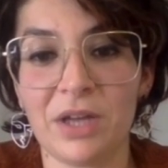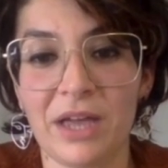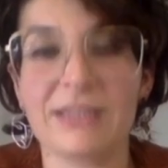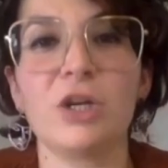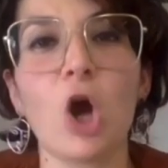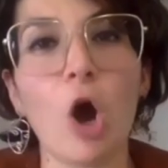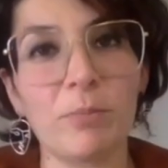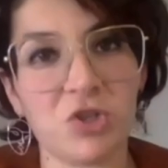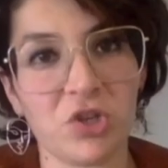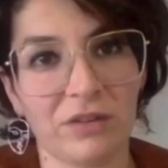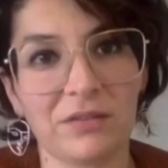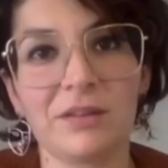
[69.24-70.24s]
as an
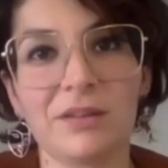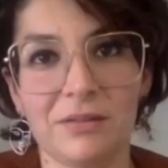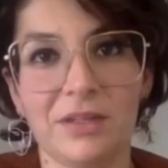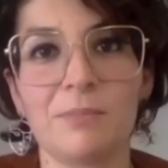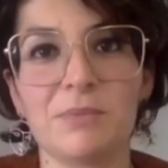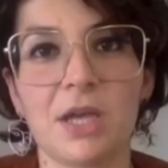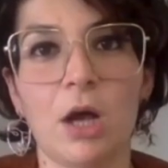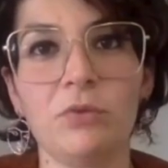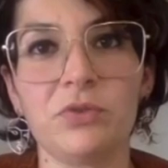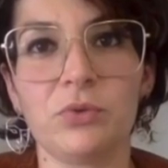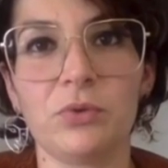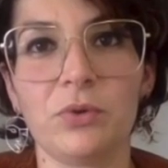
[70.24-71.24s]
object
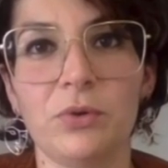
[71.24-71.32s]
themselves,